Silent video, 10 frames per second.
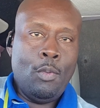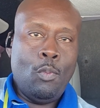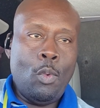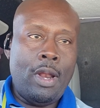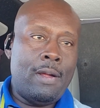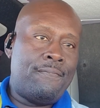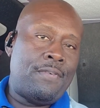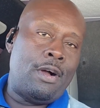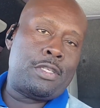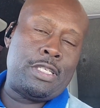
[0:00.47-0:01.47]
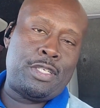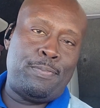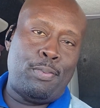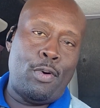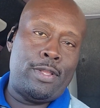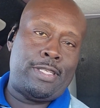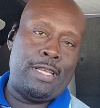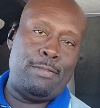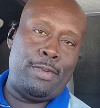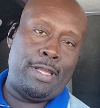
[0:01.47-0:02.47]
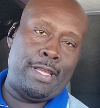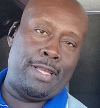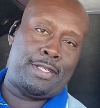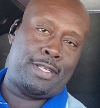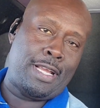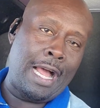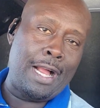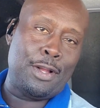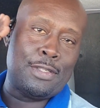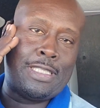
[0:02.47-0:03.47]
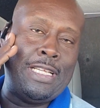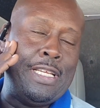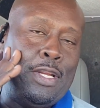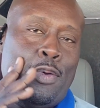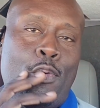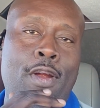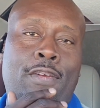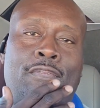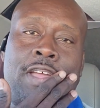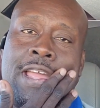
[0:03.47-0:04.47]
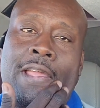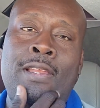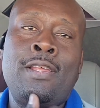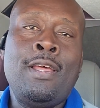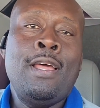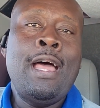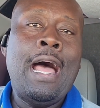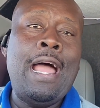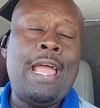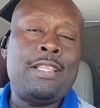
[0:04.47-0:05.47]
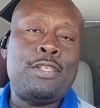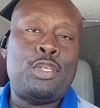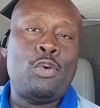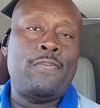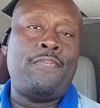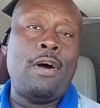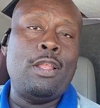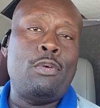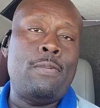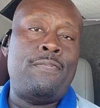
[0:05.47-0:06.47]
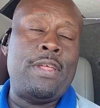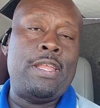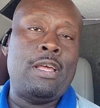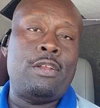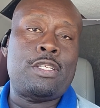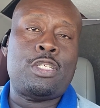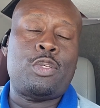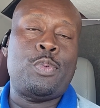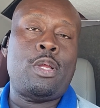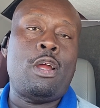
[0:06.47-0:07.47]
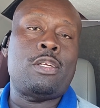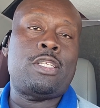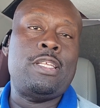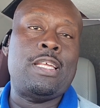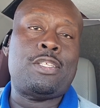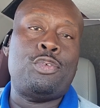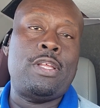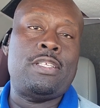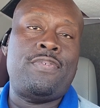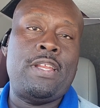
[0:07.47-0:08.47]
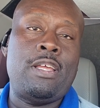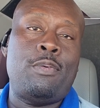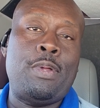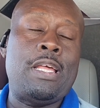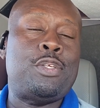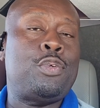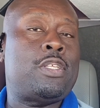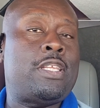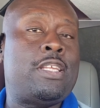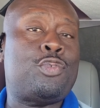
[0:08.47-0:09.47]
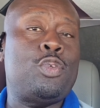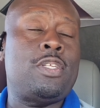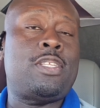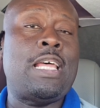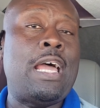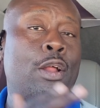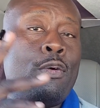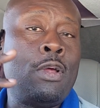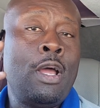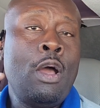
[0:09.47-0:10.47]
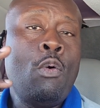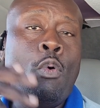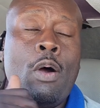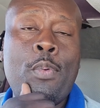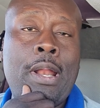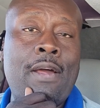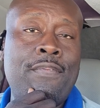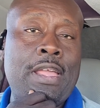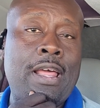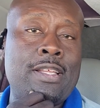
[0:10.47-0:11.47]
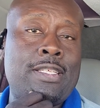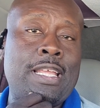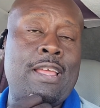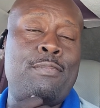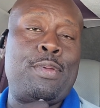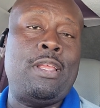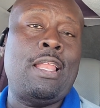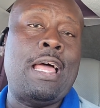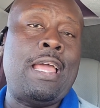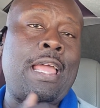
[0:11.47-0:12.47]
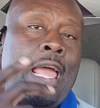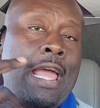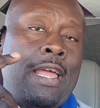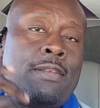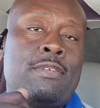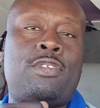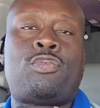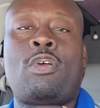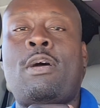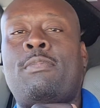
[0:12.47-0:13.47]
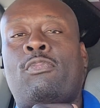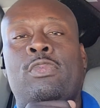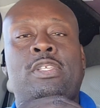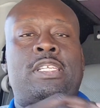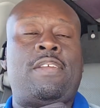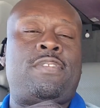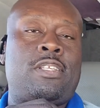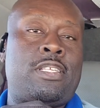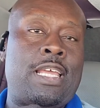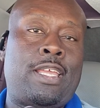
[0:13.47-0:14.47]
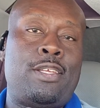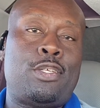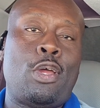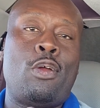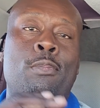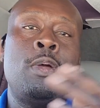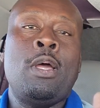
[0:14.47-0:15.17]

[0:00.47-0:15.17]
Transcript: What up, folks? It's your boy Tim again, Chicago, sitting in the work van. I had to do a follow-up video. This is in regards to yesterday's video, but as you can see, this one is titled, "What Would Afghanistan Be Like Had Trump Received a Second Term?"